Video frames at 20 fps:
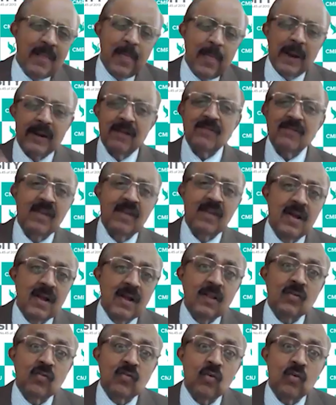That is
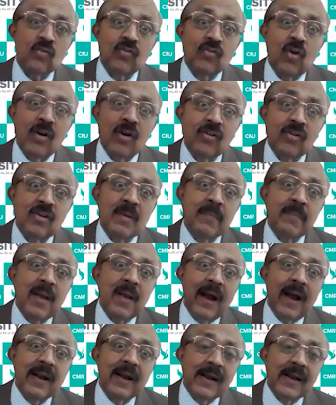the sociology
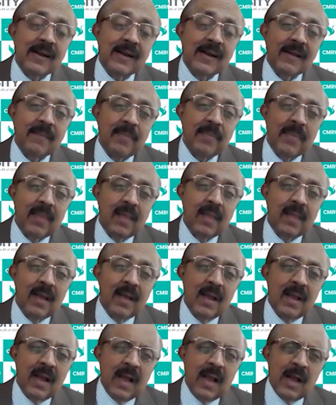behind it.
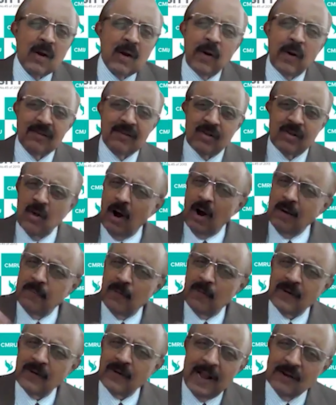No, it is not
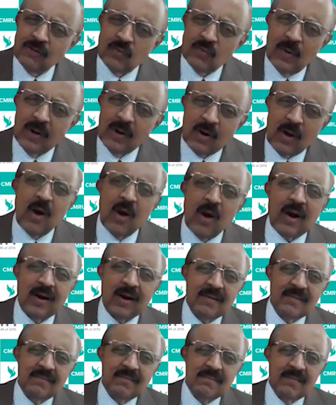for casual
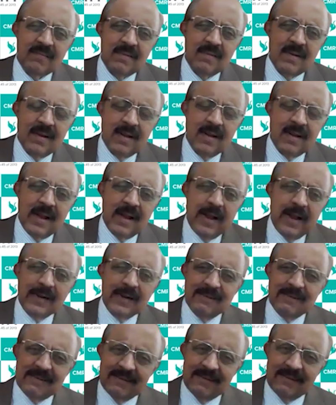talk.
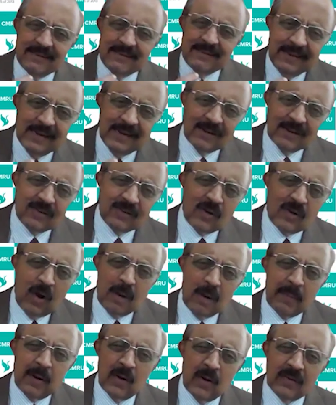It is a serious
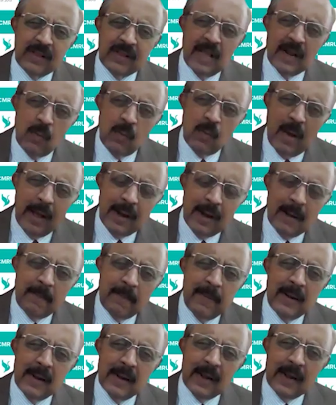talk because the
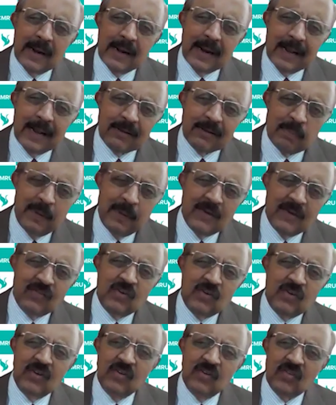environment and the
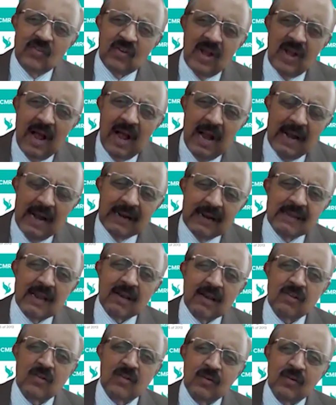species and
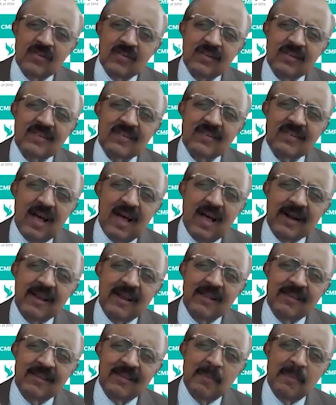the resources are
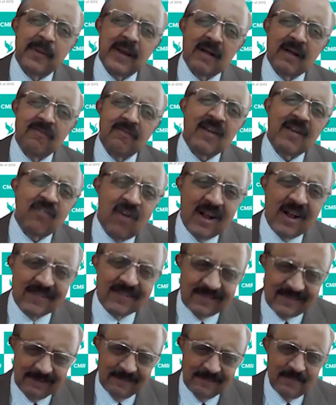disappearing very
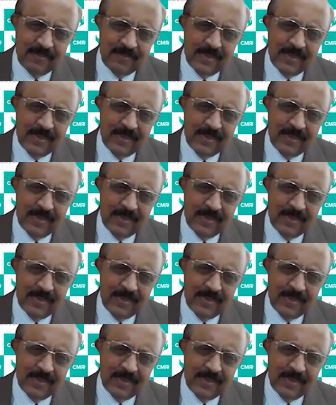fast.